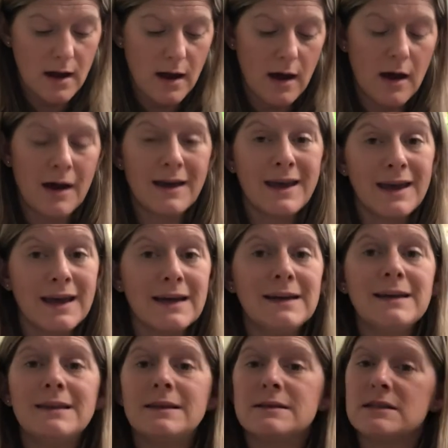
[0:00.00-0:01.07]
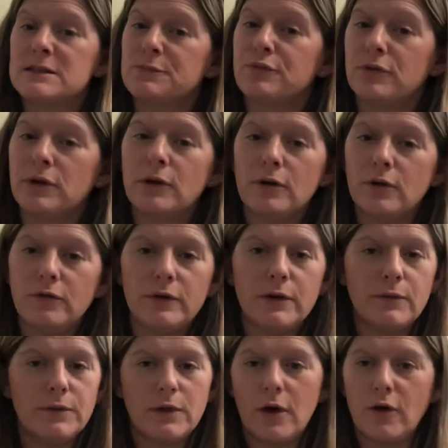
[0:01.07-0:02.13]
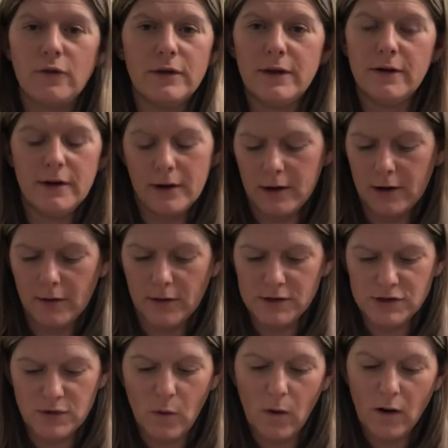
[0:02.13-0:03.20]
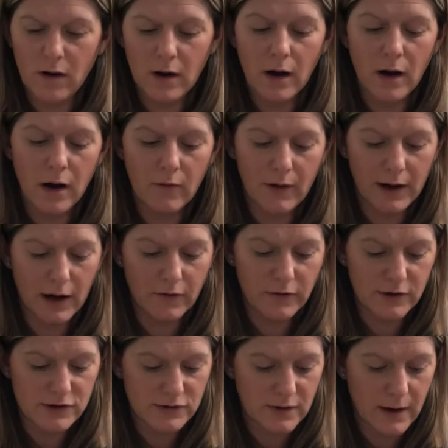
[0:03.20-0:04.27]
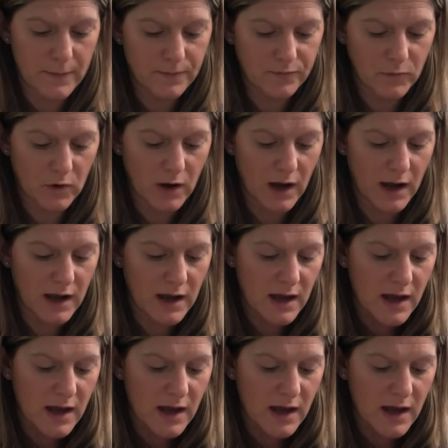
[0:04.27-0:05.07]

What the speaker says: Again, this is pre-COVID. With COVID, they're not gonna let you work right now if you do that, okay?